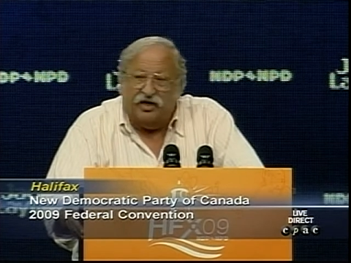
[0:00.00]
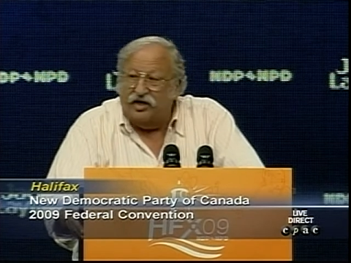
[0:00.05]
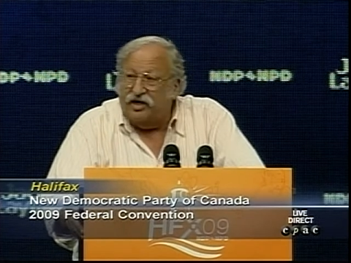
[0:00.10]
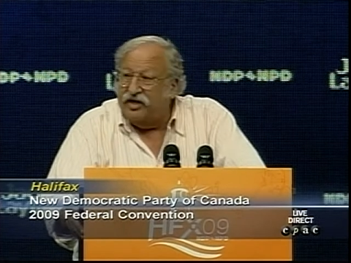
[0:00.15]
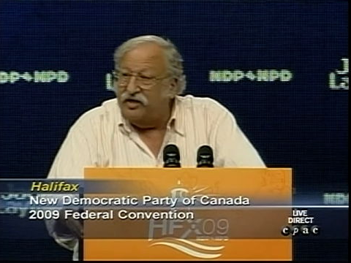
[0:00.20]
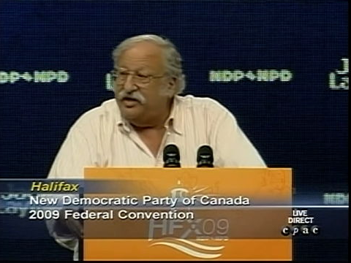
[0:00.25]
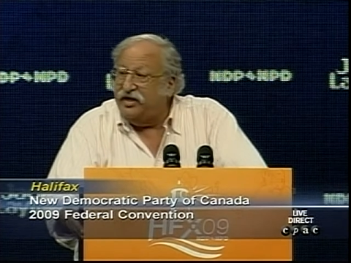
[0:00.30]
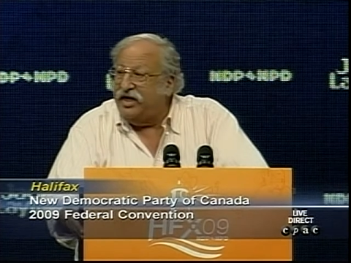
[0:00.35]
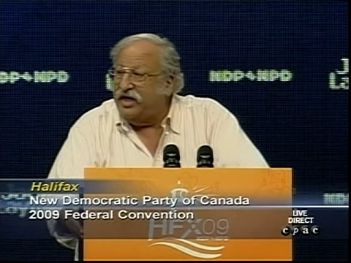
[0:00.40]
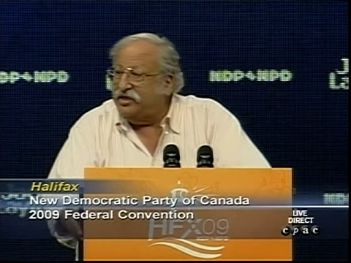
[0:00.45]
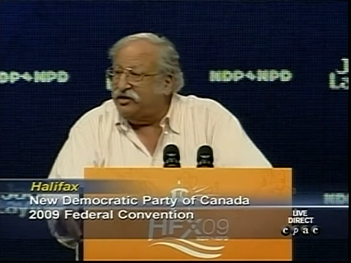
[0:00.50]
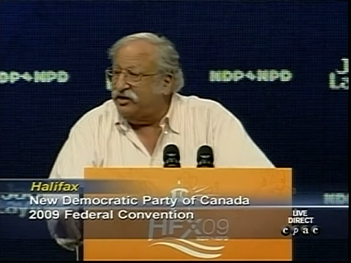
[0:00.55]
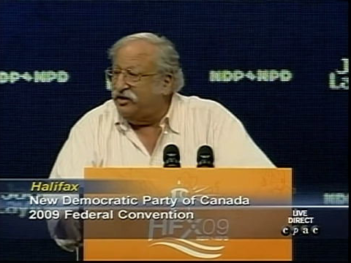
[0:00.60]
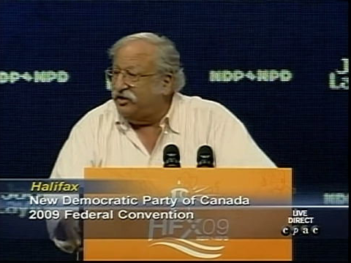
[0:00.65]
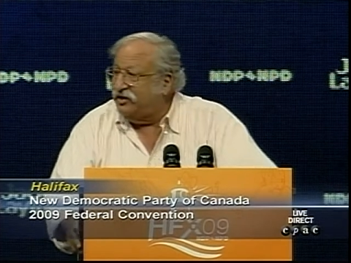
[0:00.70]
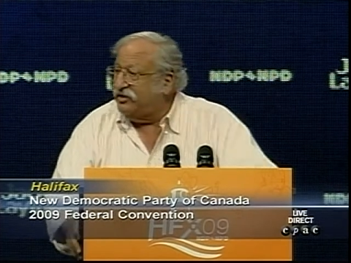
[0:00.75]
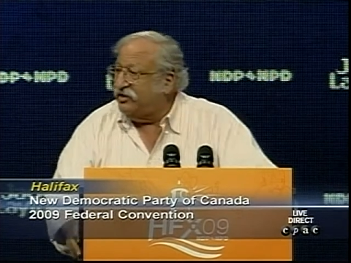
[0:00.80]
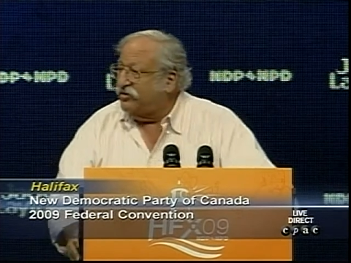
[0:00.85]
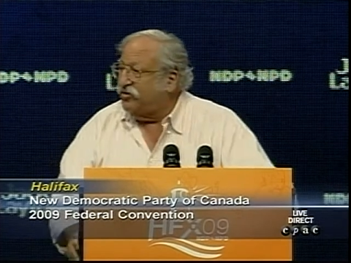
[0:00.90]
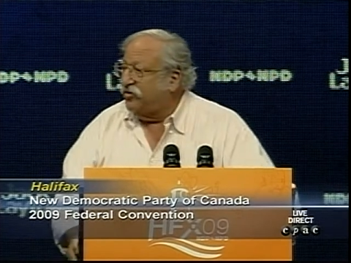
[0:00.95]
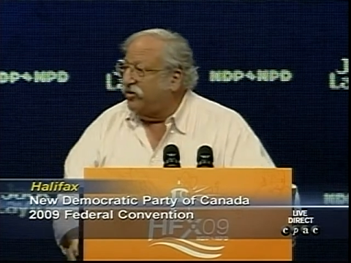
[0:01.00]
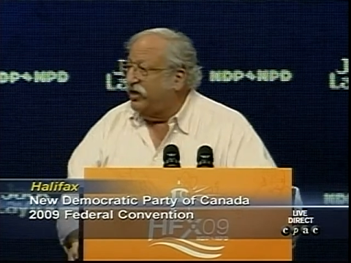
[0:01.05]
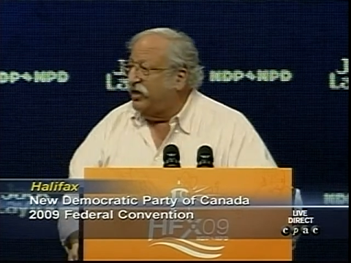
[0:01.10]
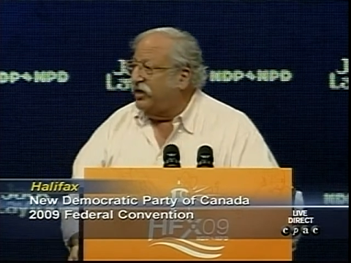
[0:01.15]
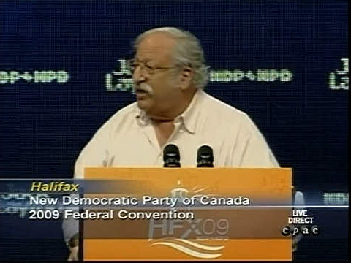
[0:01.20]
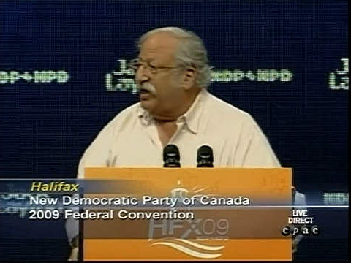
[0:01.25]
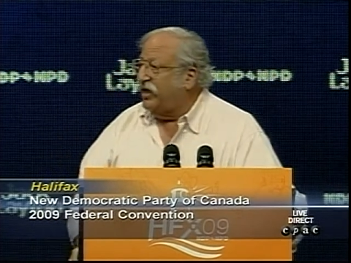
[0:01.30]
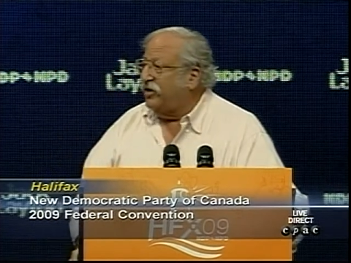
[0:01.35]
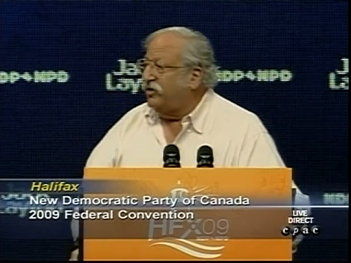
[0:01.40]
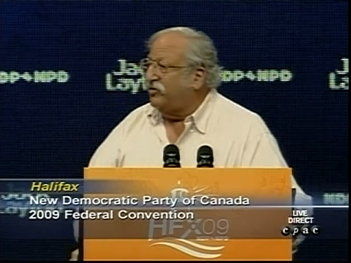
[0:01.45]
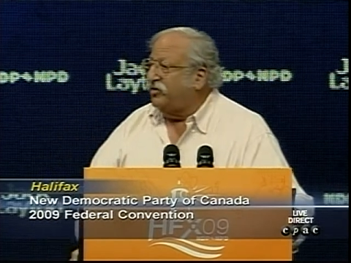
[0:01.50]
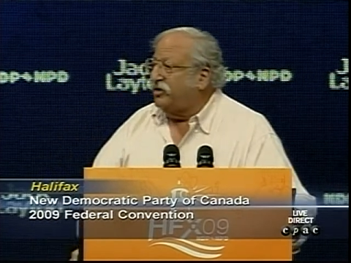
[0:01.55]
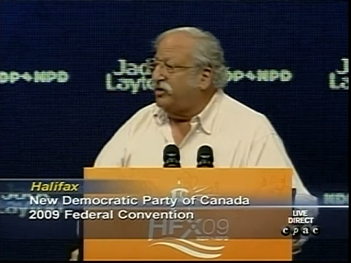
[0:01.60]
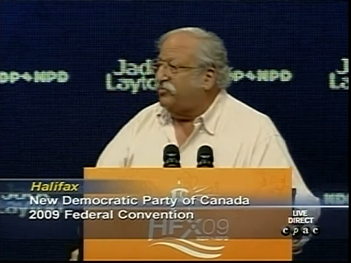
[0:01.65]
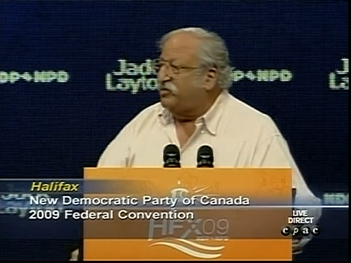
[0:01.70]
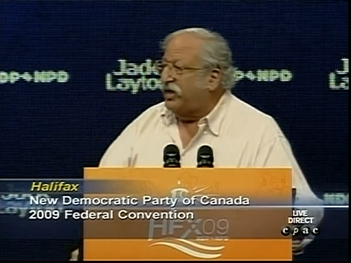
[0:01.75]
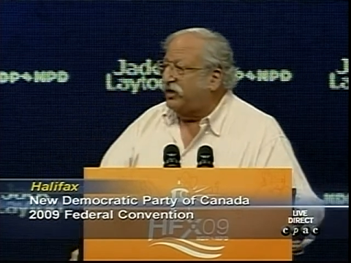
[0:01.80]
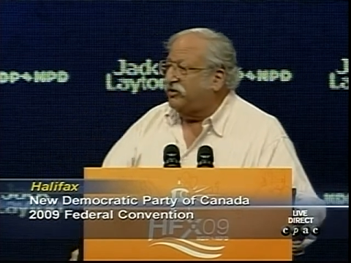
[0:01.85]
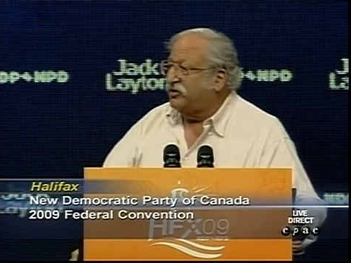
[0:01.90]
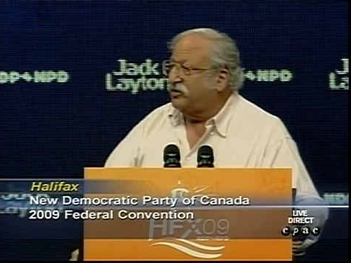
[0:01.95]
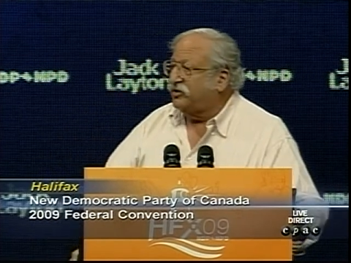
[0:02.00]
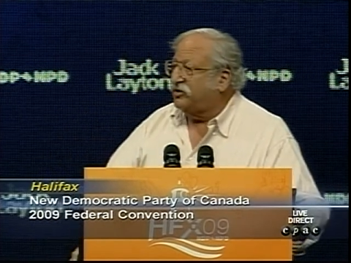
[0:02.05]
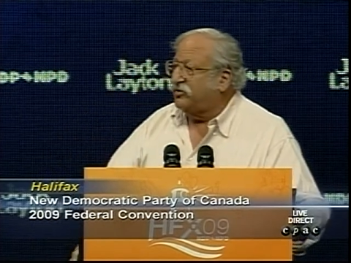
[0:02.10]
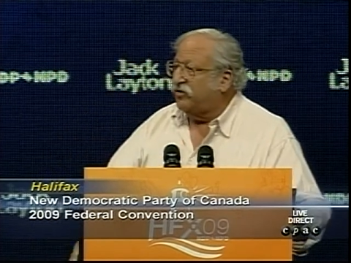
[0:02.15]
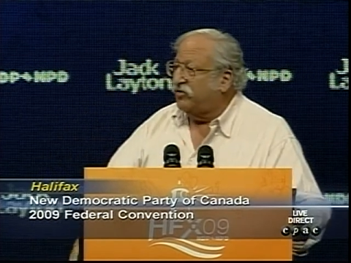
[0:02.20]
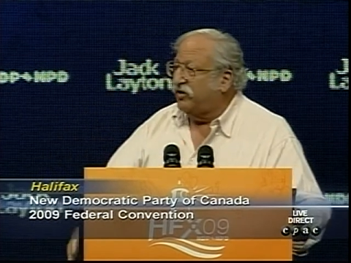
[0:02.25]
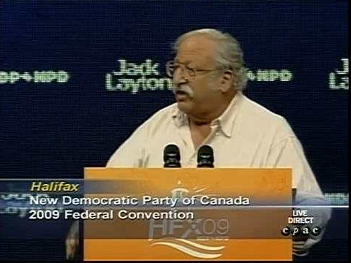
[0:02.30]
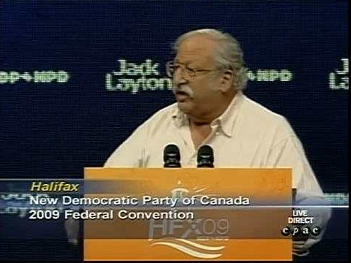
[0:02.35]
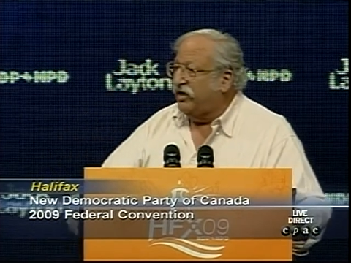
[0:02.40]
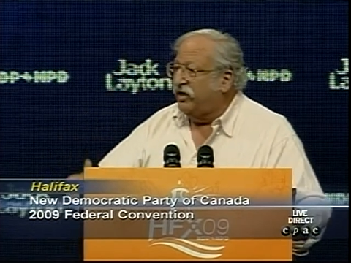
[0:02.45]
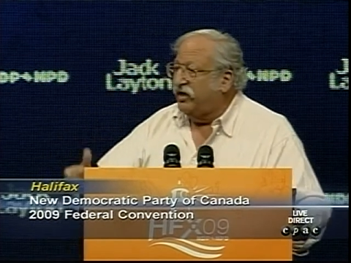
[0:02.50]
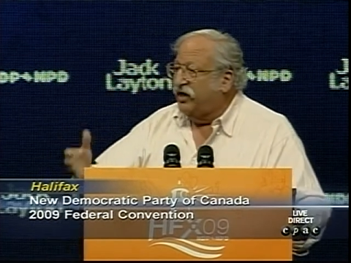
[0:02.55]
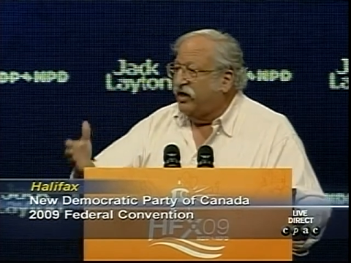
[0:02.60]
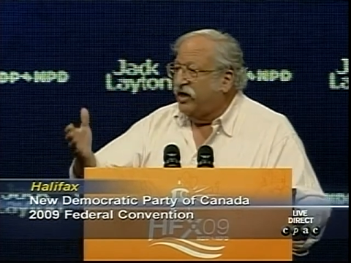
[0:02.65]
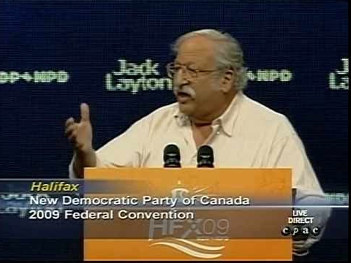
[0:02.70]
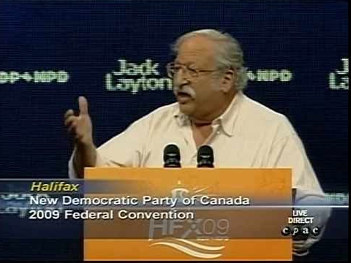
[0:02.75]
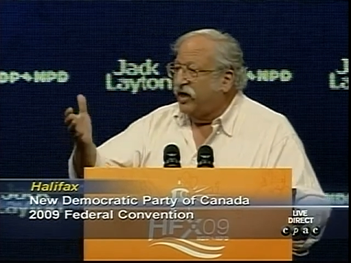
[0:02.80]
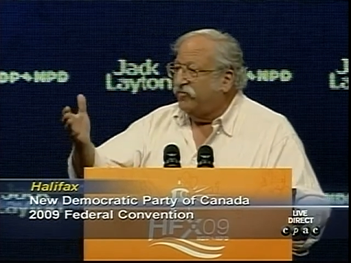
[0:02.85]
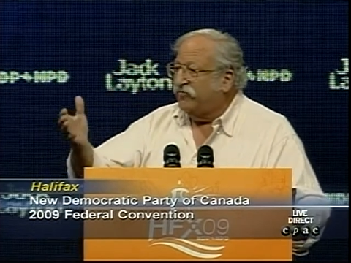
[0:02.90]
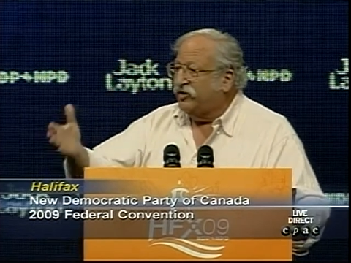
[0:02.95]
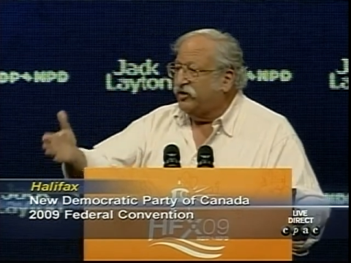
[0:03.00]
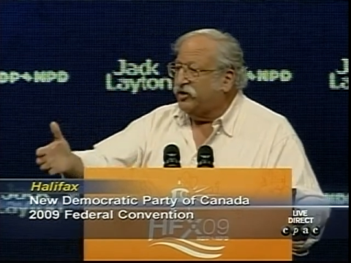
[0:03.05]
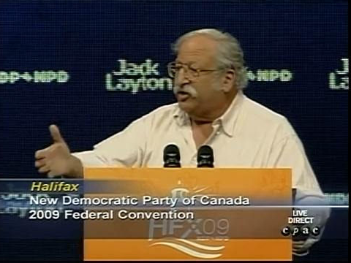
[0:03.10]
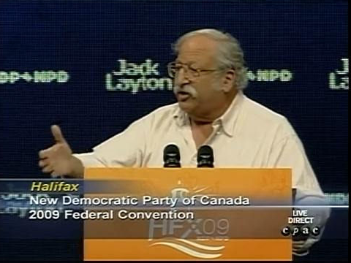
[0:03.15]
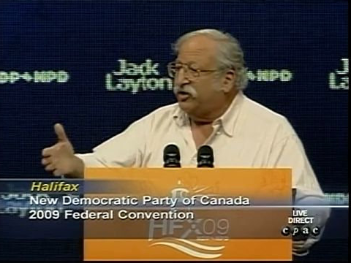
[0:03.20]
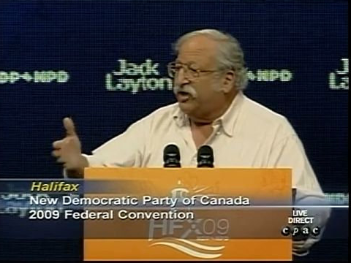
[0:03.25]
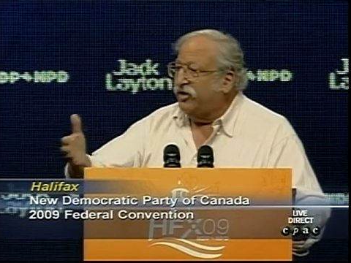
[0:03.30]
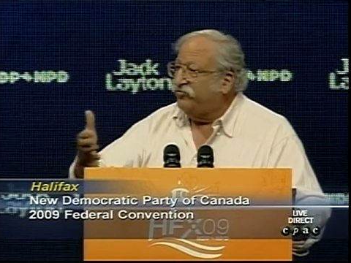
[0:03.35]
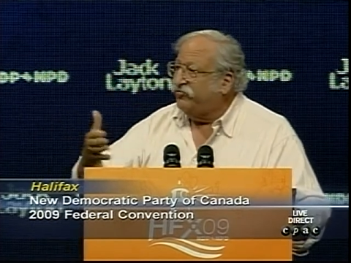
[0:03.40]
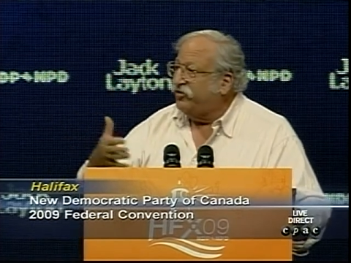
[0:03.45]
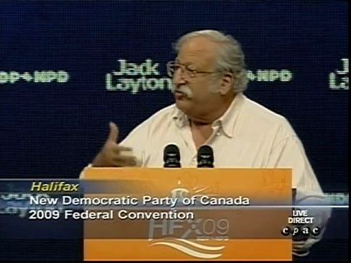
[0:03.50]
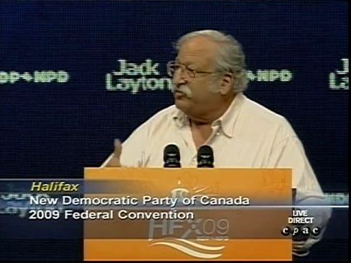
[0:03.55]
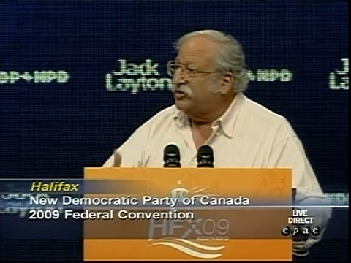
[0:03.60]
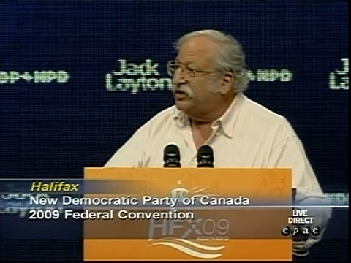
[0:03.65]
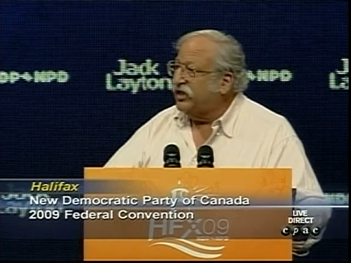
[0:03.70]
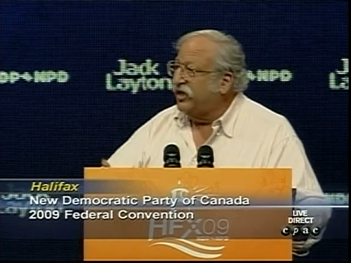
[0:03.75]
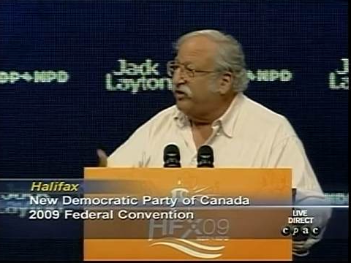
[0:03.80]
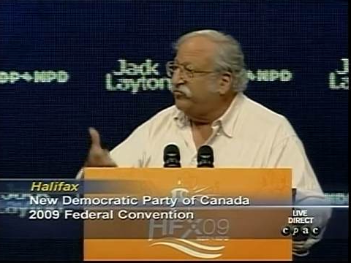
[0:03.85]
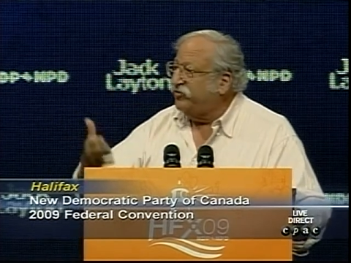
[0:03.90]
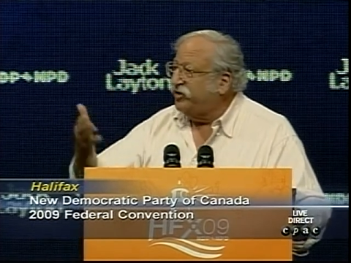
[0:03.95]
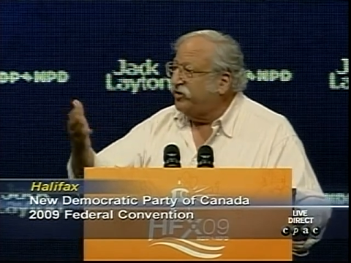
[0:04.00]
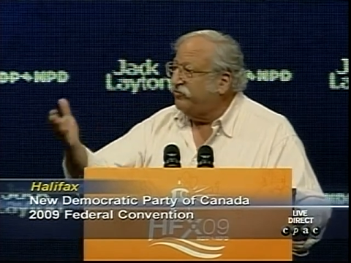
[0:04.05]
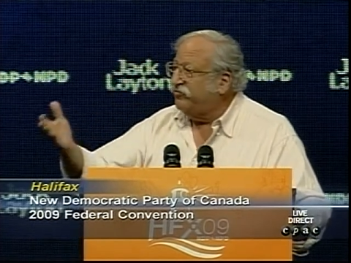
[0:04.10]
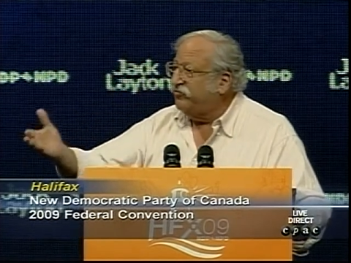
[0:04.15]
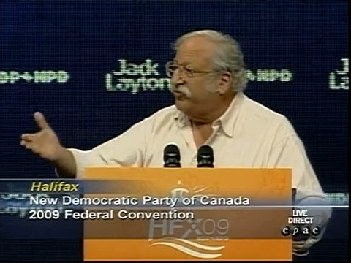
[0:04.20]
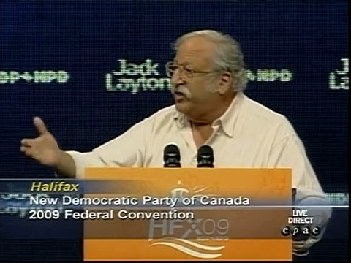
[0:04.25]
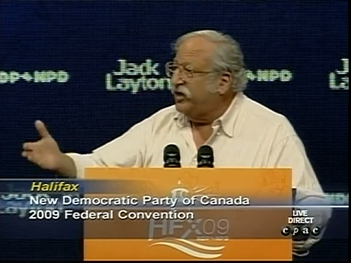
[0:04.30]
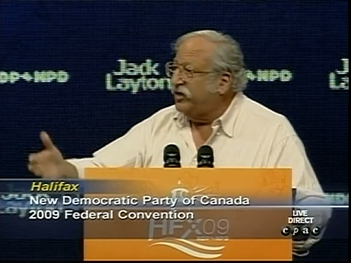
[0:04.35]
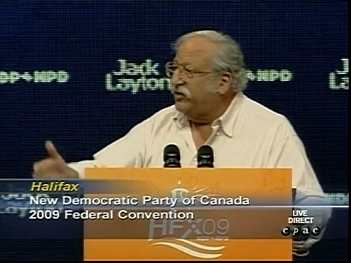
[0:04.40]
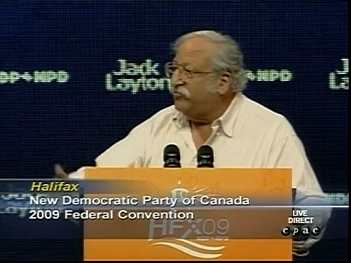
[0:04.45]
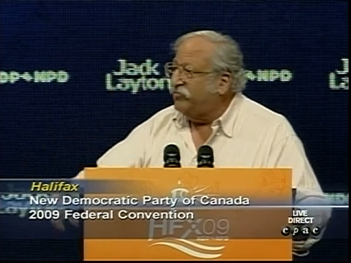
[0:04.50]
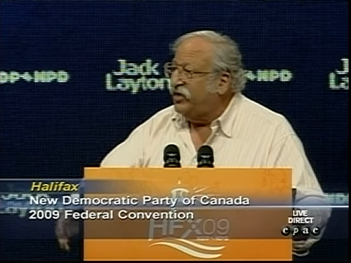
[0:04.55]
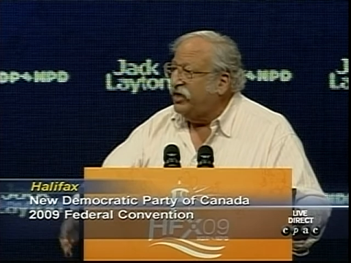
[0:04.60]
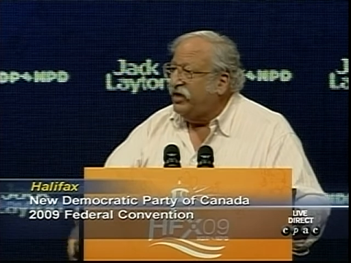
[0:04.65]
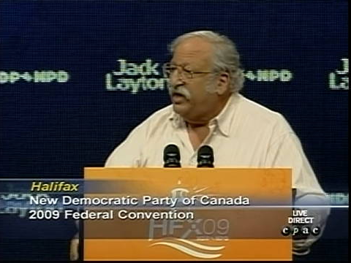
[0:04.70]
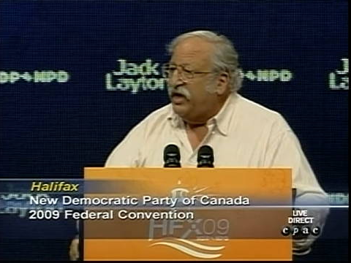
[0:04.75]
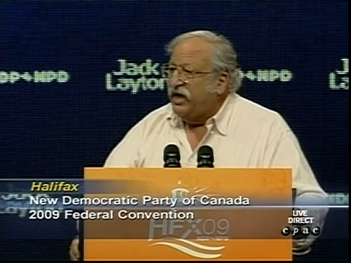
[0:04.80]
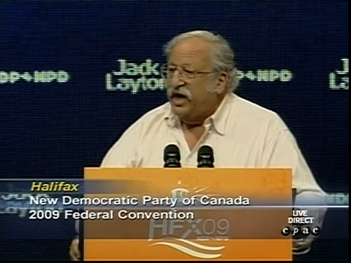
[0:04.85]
the Exodus story, and I learned about the story of a journey from slavery to freedom.